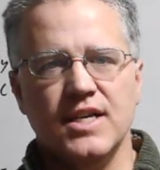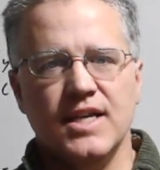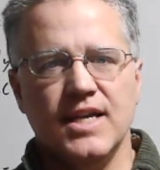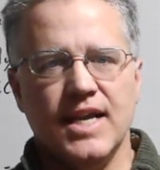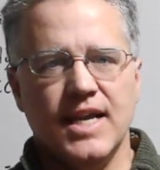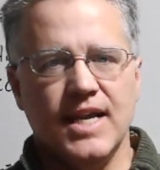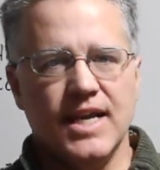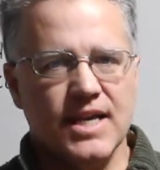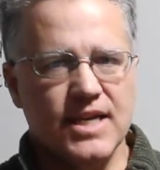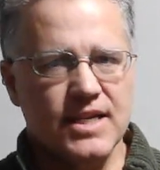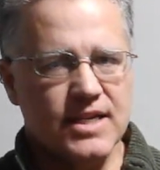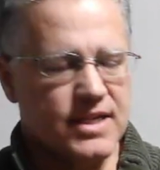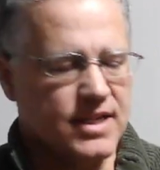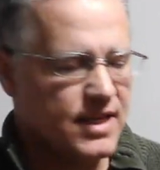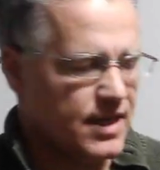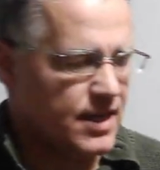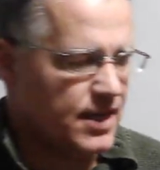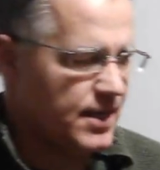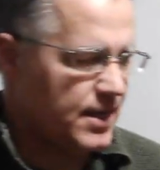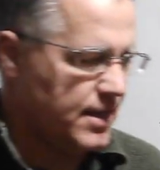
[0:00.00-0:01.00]
And
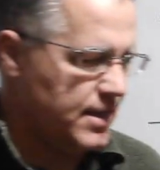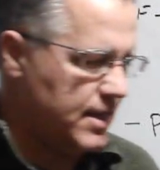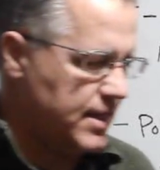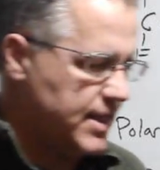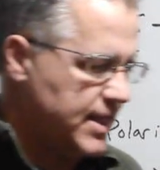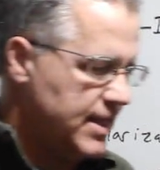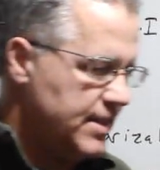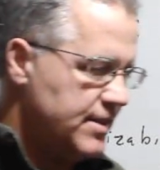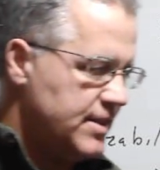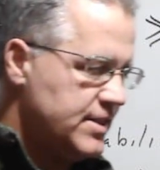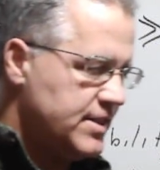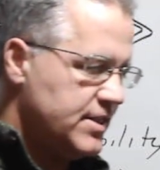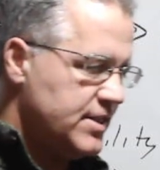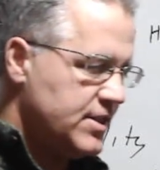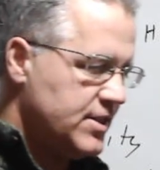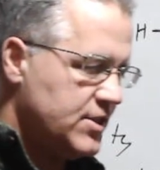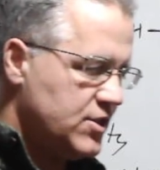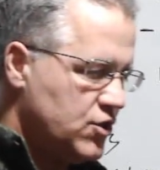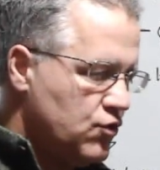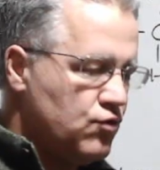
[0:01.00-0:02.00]
uh, again, this
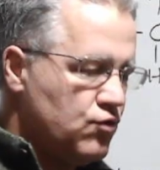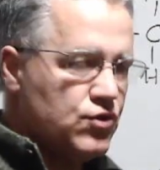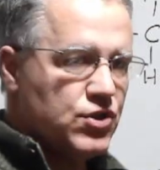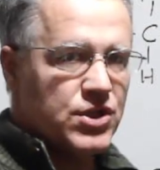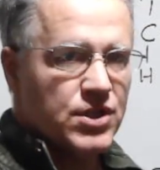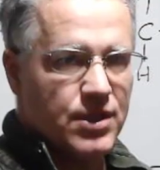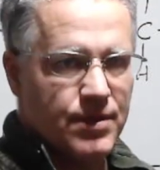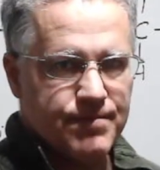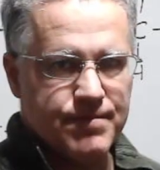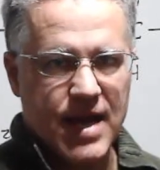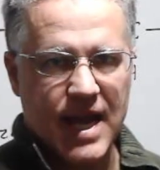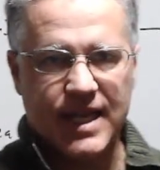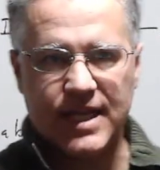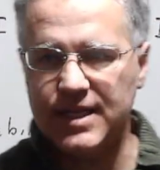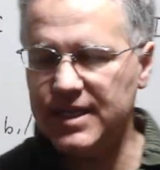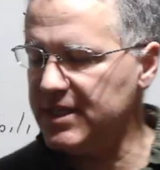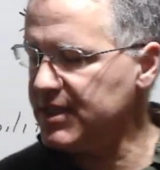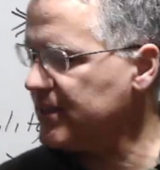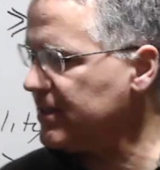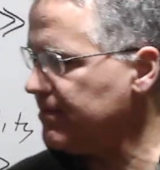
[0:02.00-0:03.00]
is due to the
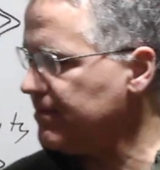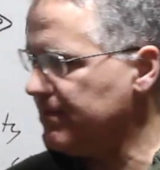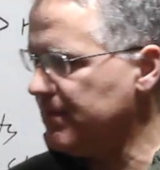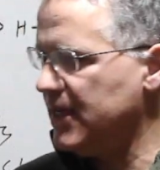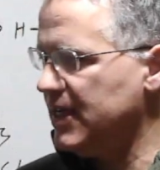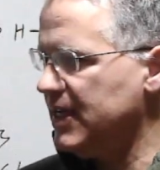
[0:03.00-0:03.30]
mechanism.